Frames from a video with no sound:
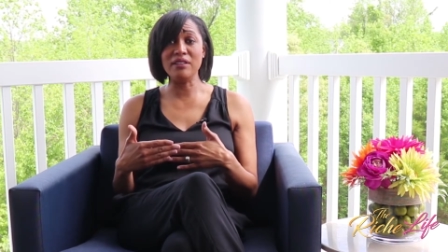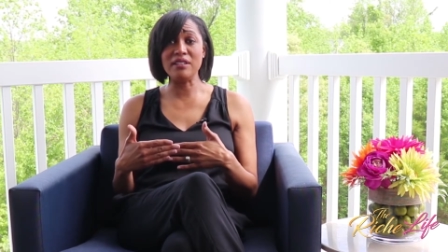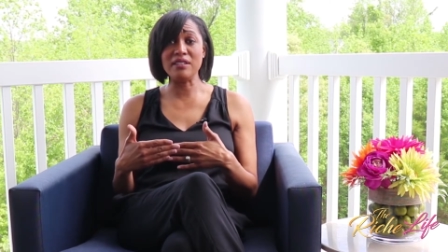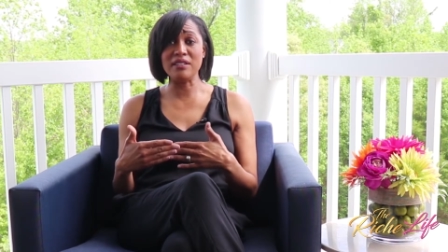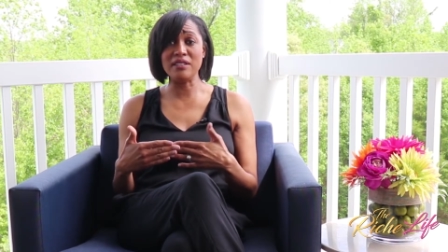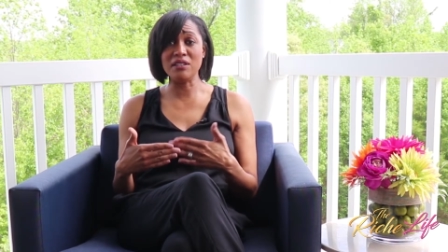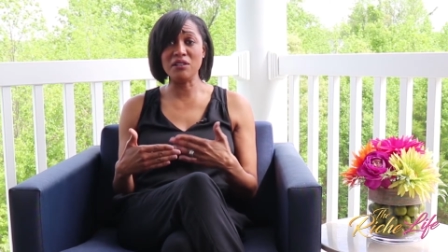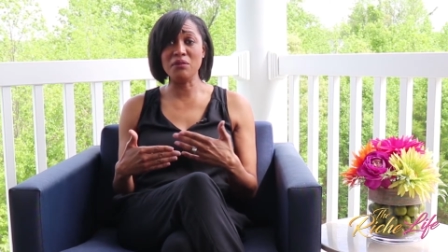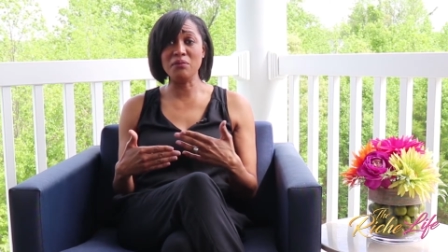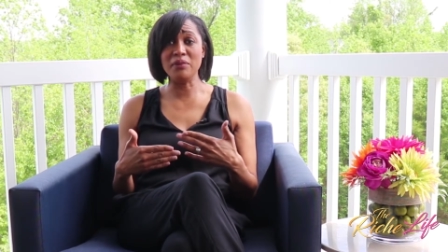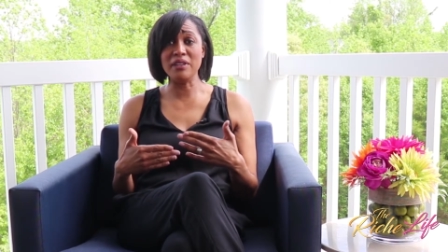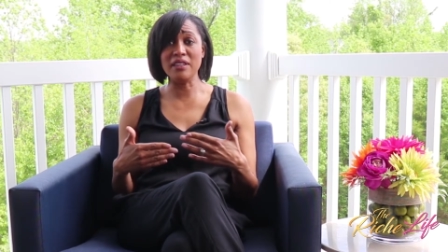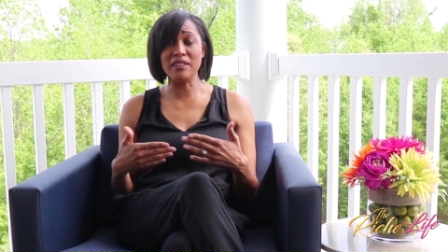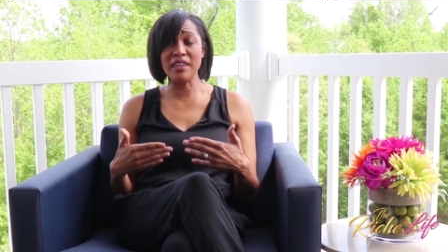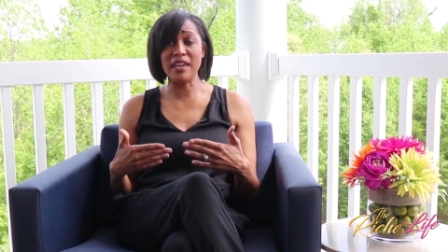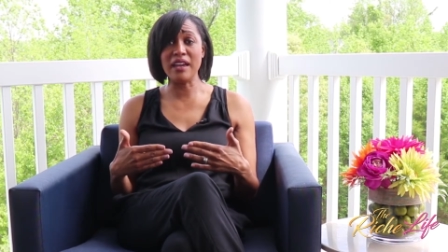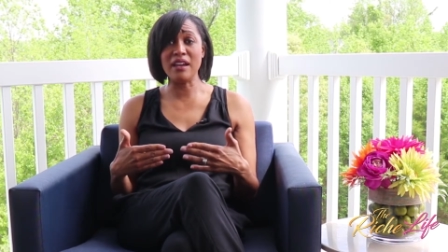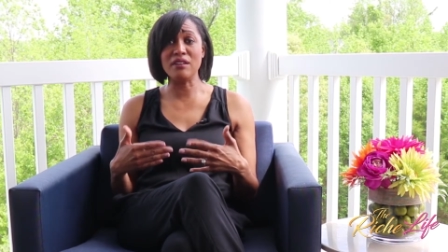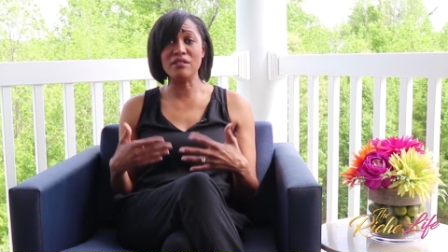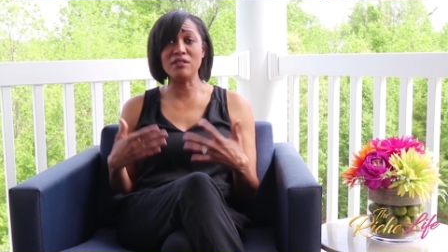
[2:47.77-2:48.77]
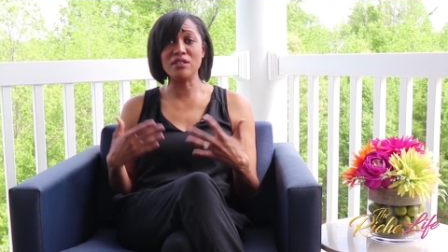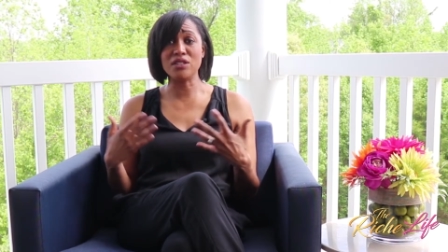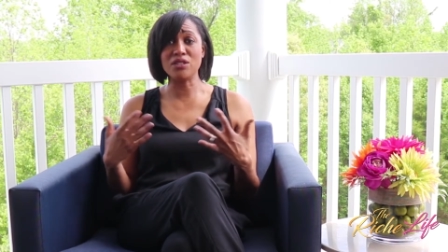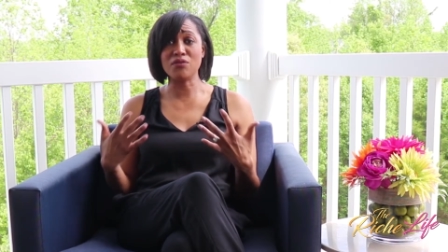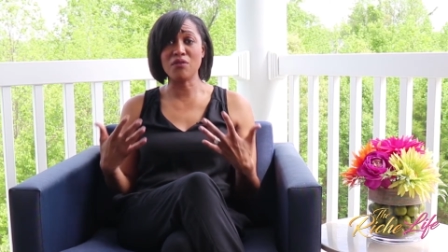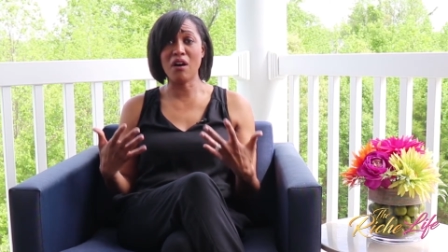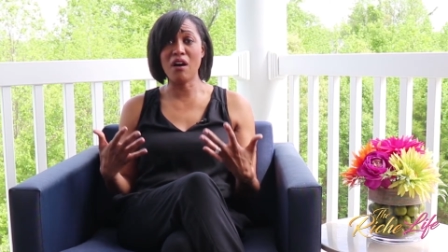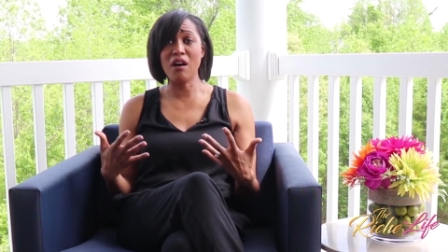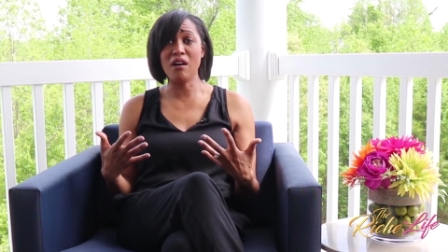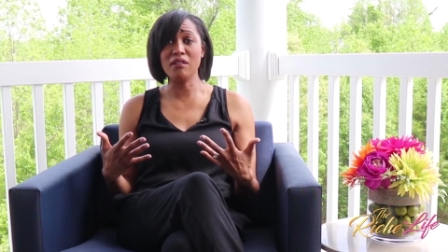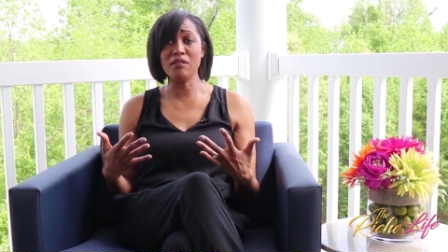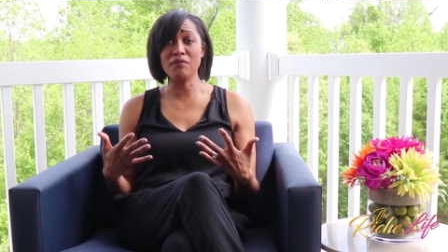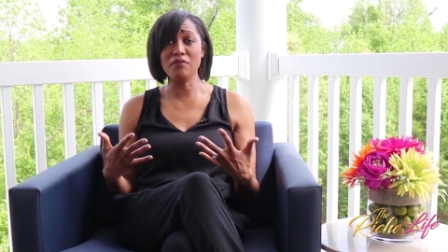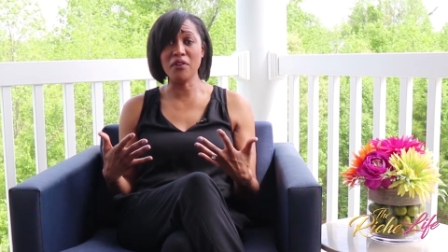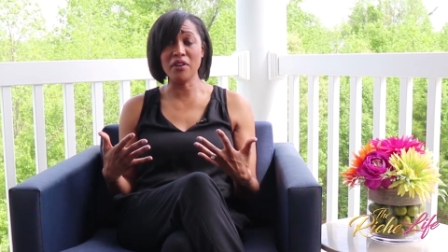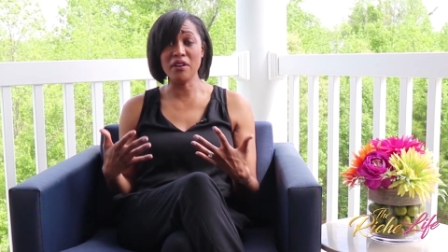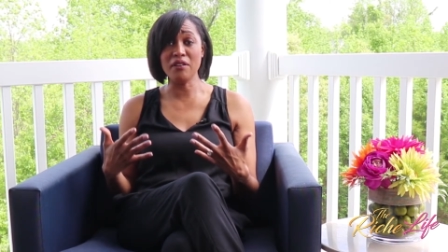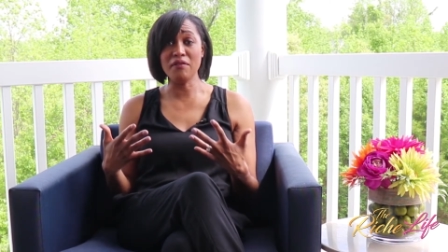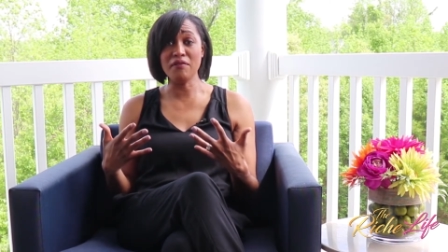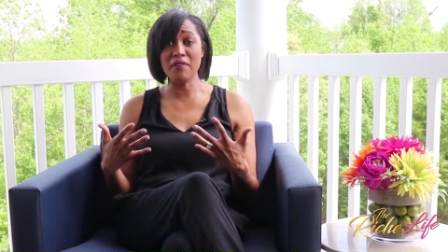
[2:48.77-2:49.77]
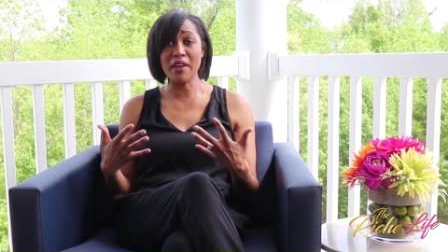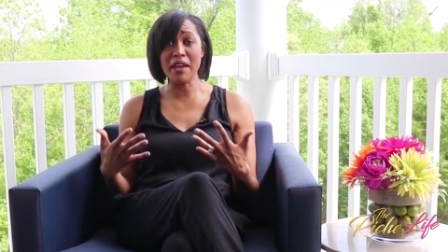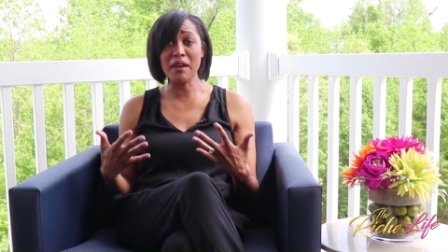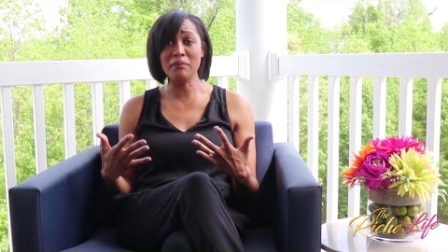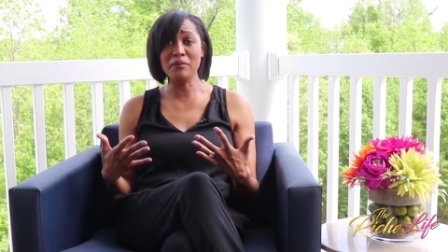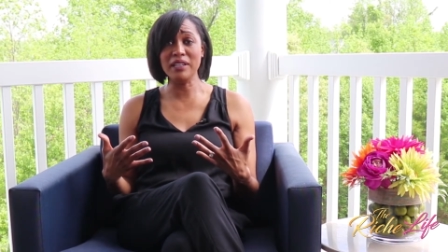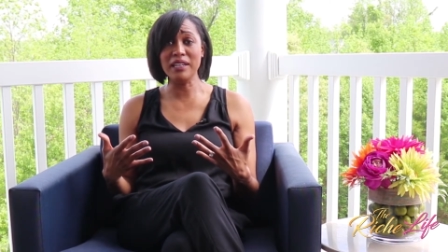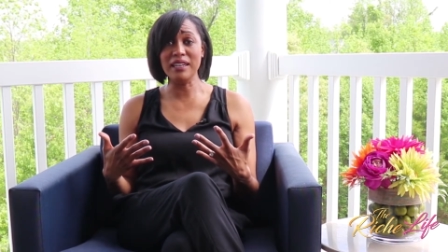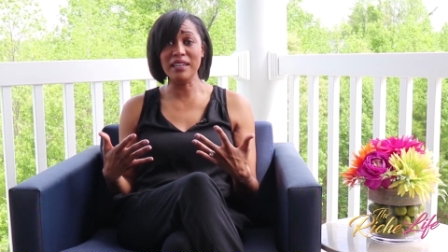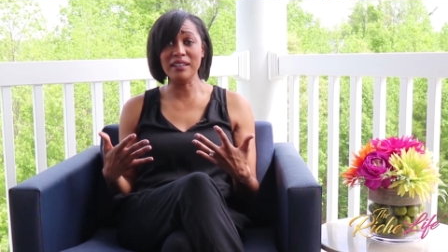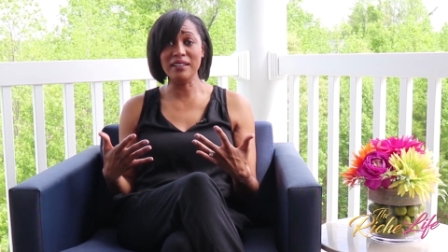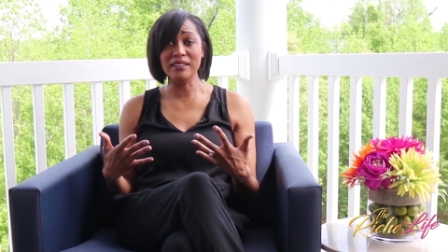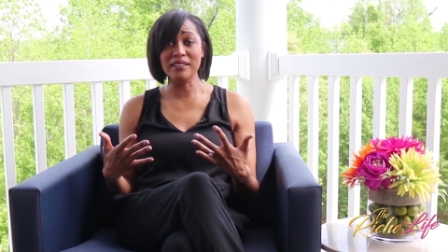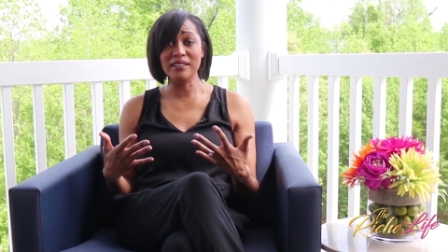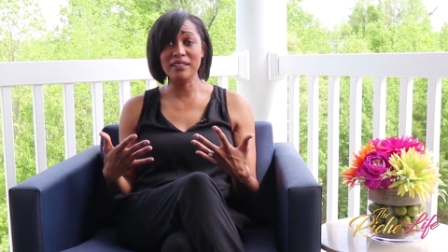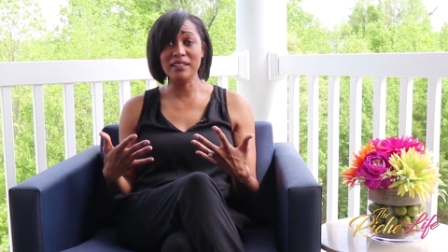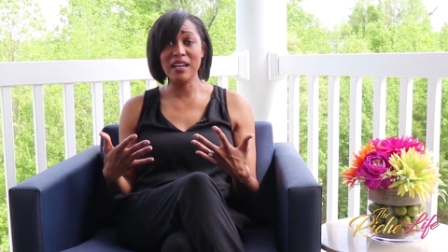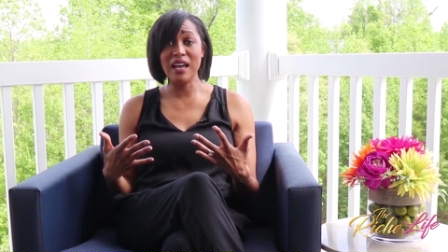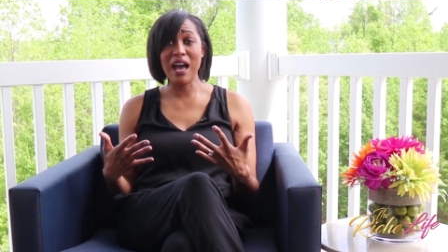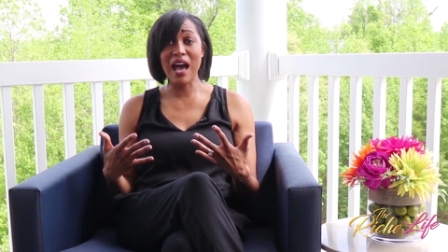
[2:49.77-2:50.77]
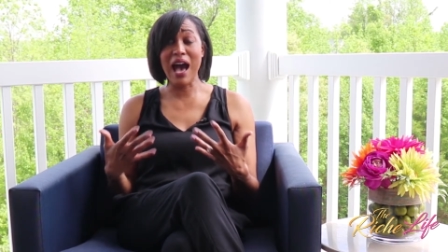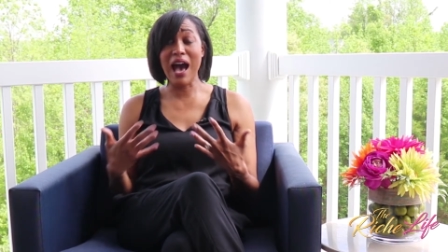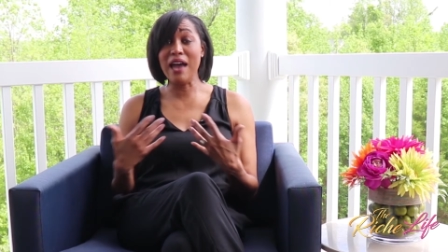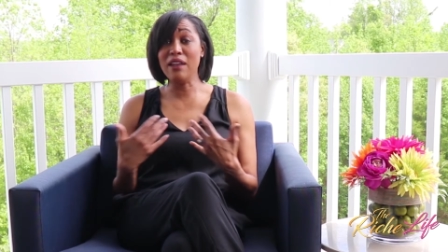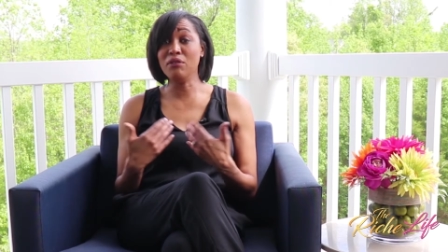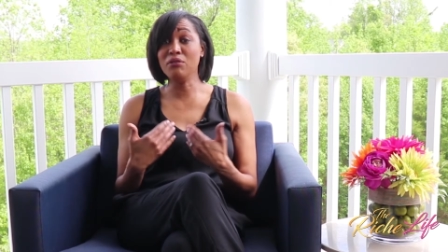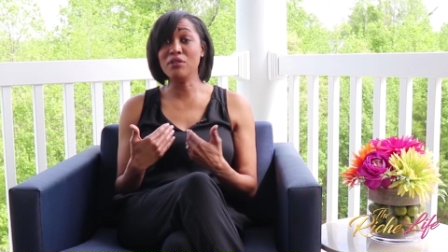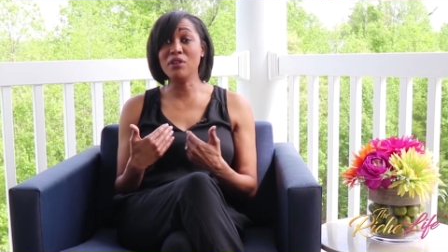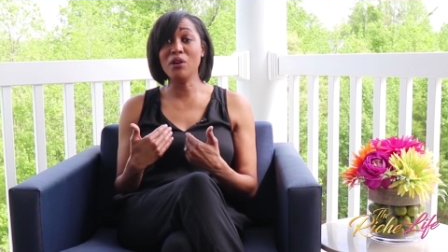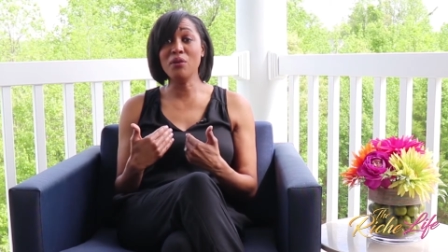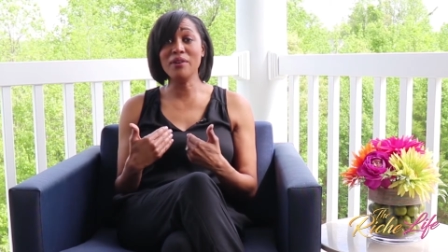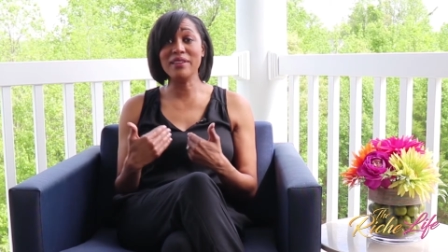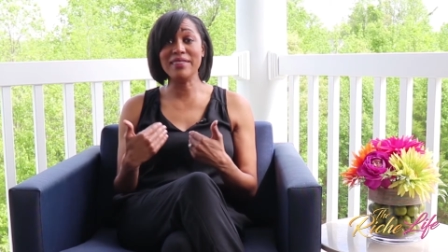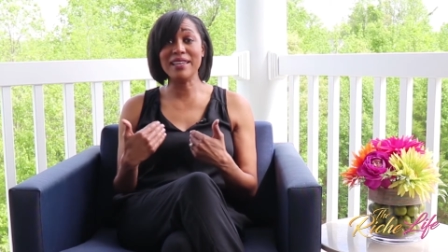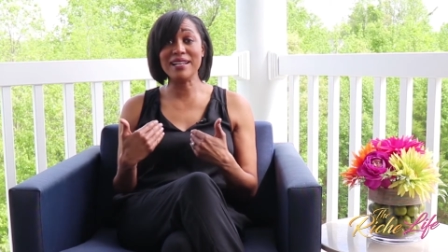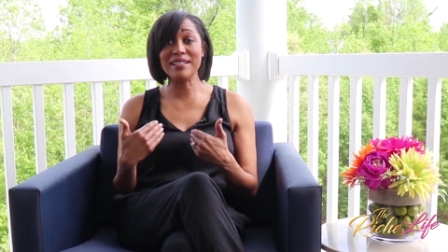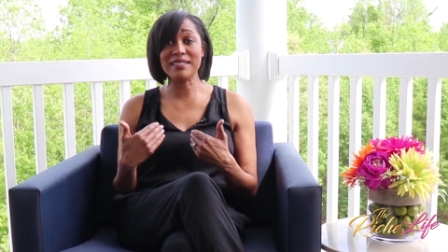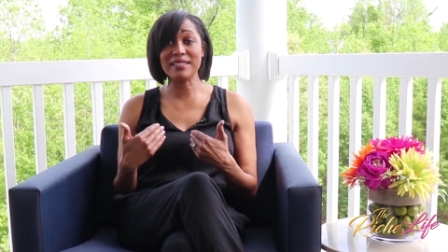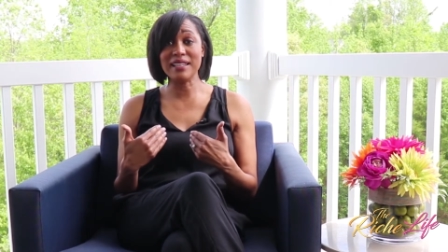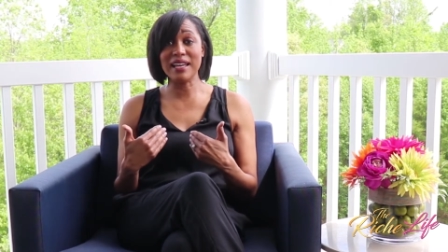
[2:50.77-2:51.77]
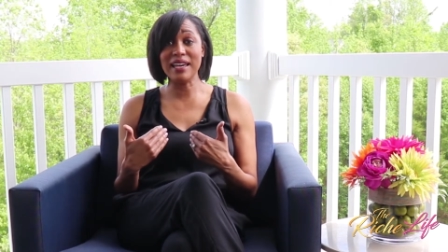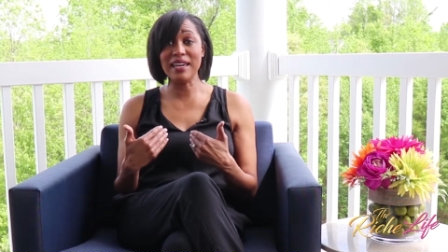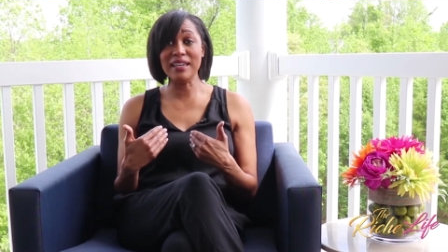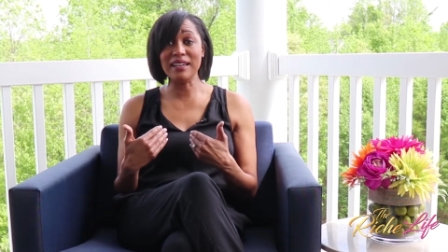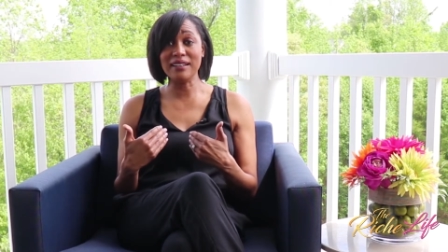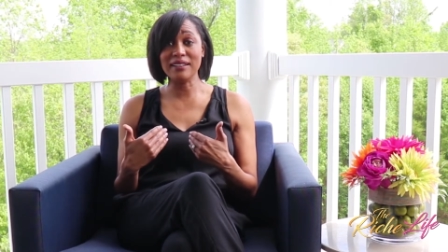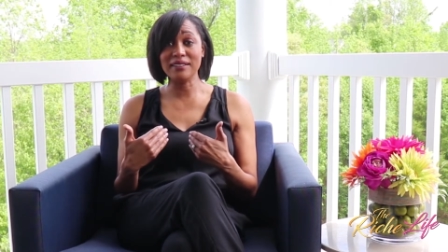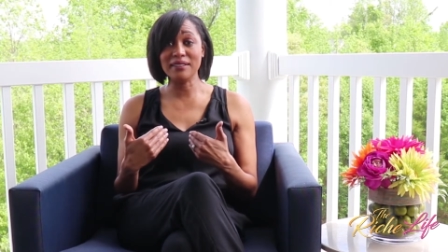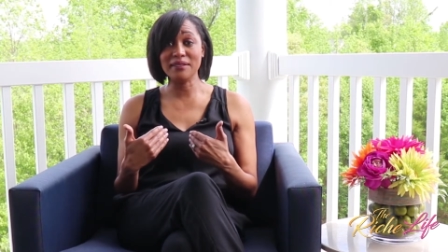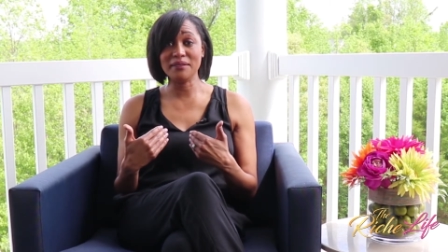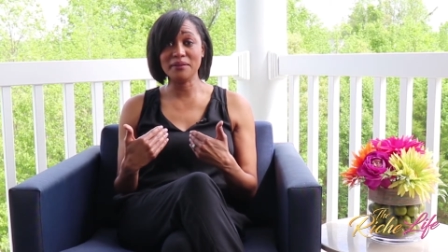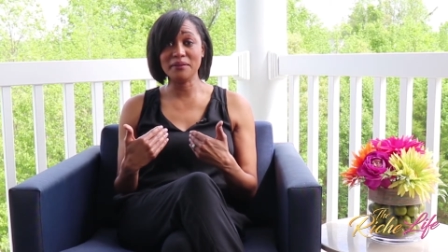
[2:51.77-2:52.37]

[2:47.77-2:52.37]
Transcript: and still be there and strong for your family, I don't know what that's like.